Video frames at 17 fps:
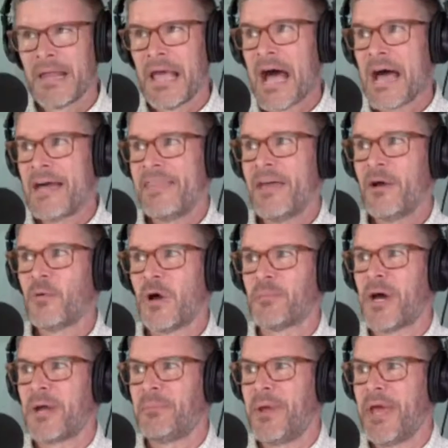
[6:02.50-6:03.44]
I think what
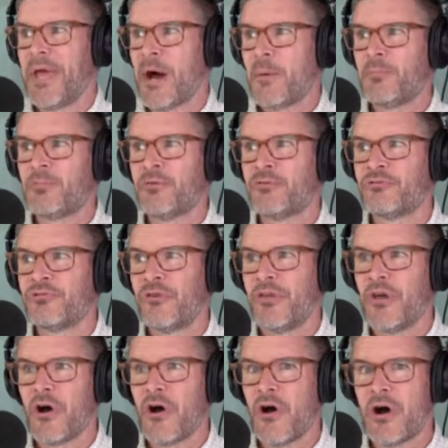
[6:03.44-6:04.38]
might be helpful for
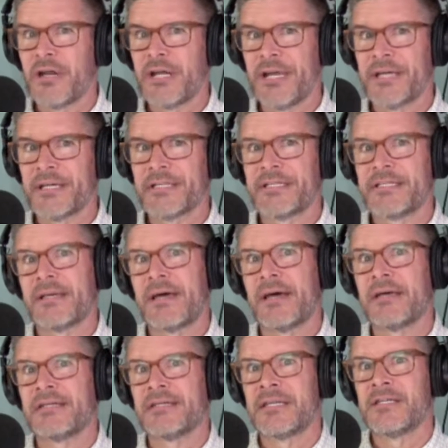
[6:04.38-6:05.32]
the audience,
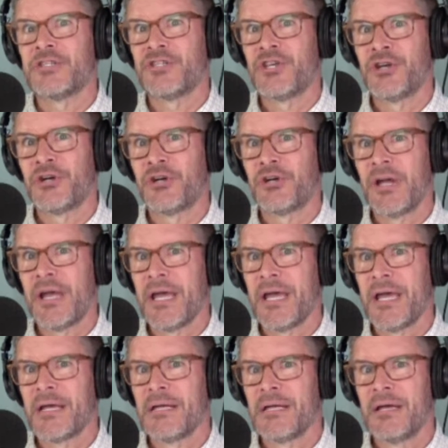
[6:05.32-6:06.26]
since you're
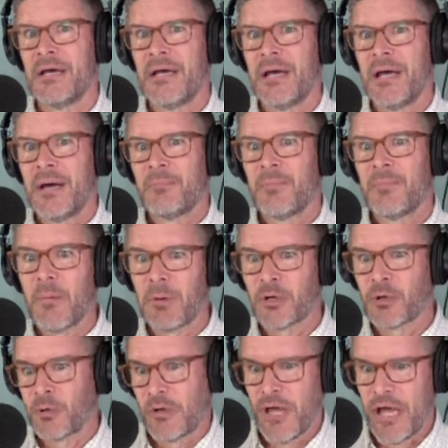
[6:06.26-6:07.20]
in
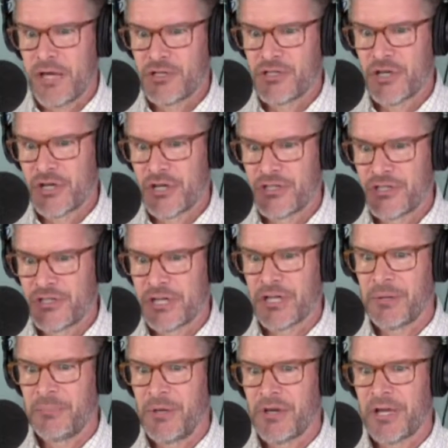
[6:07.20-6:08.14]
public relations and
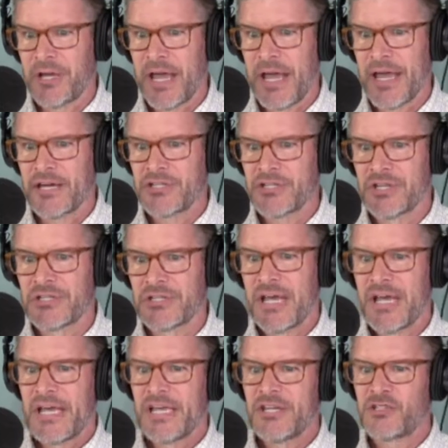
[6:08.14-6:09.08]
communications,
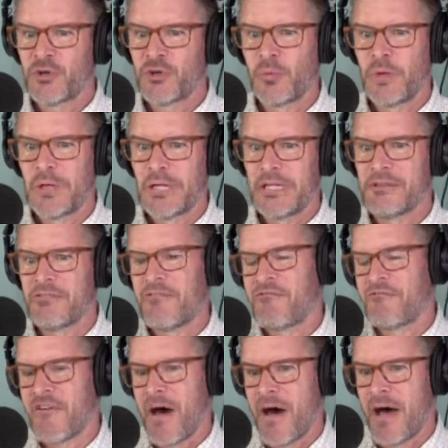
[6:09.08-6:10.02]
is to really
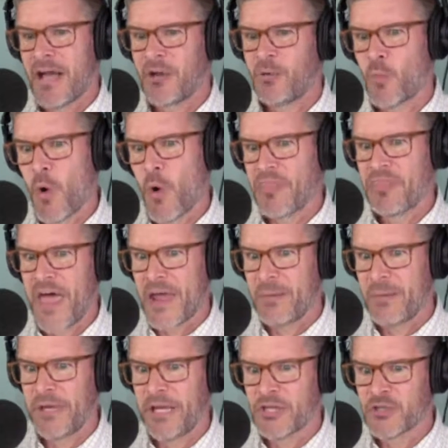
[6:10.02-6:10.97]
define what that
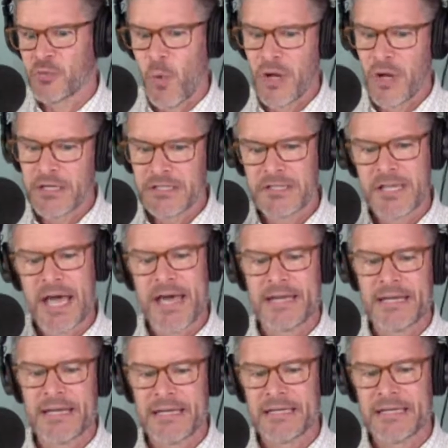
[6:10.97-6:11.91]
means. What does that
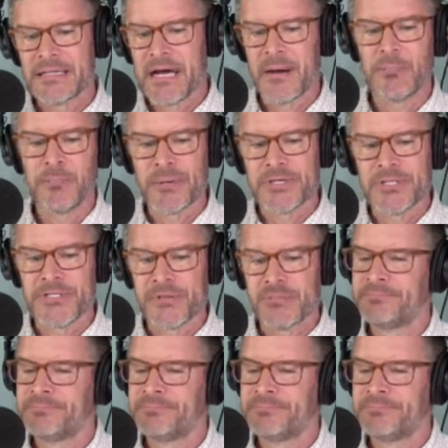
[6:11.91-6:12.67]
encompass?